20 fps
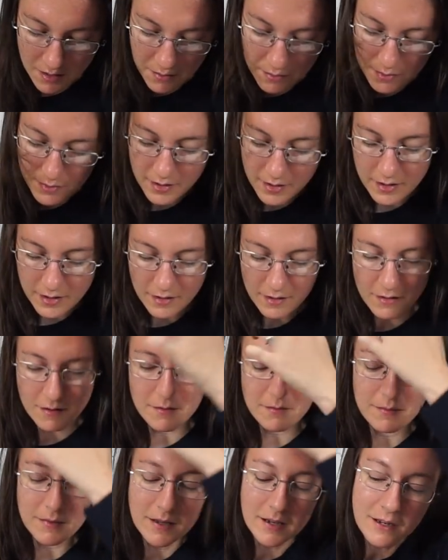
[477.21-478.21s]
But
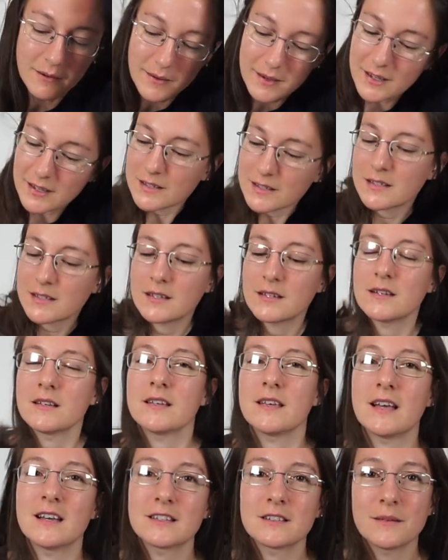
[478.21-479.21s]
anyways,
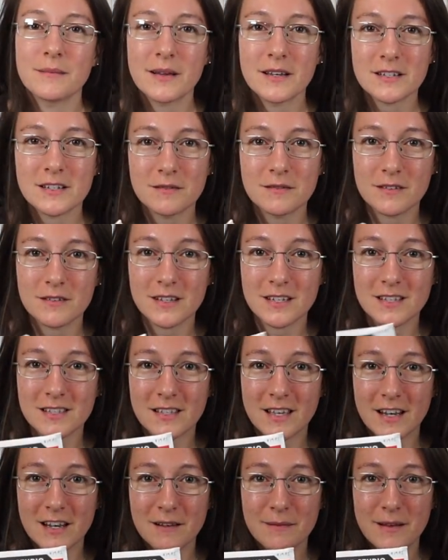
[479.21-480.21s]
yeah, so I'm actually really
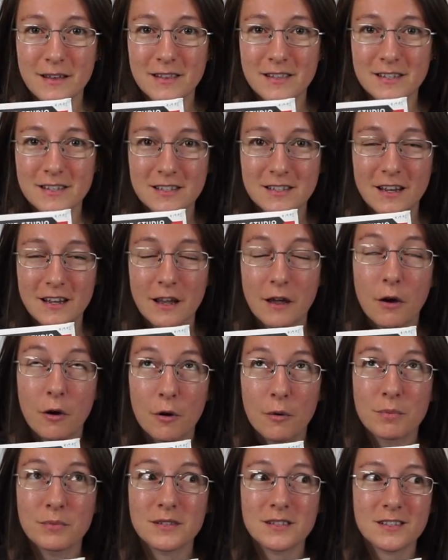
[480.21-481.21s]
excited about and I
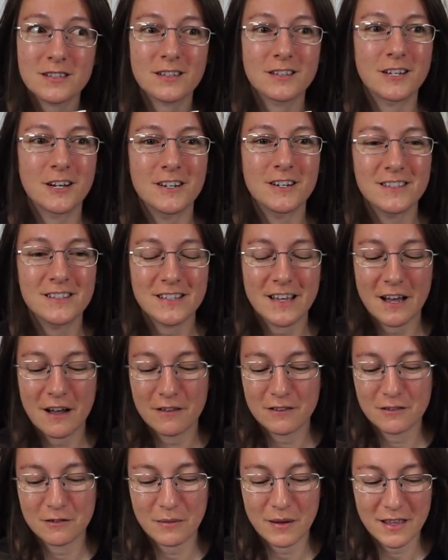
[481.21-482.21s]
hope this turns
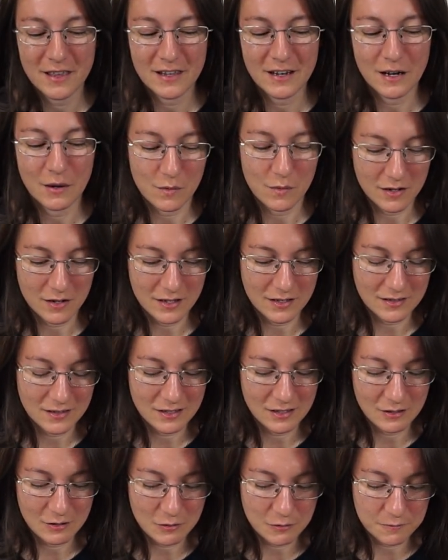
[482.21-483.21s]
out the way that I want it
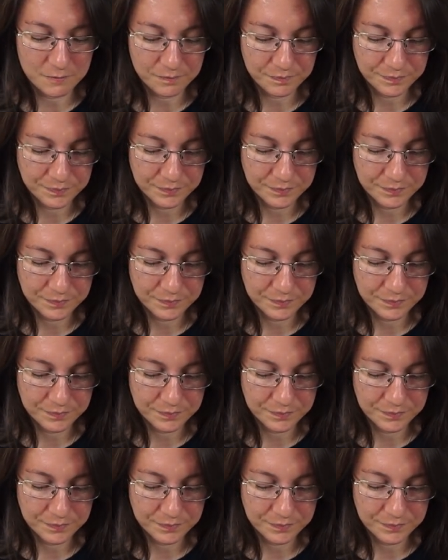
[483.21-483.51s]
to.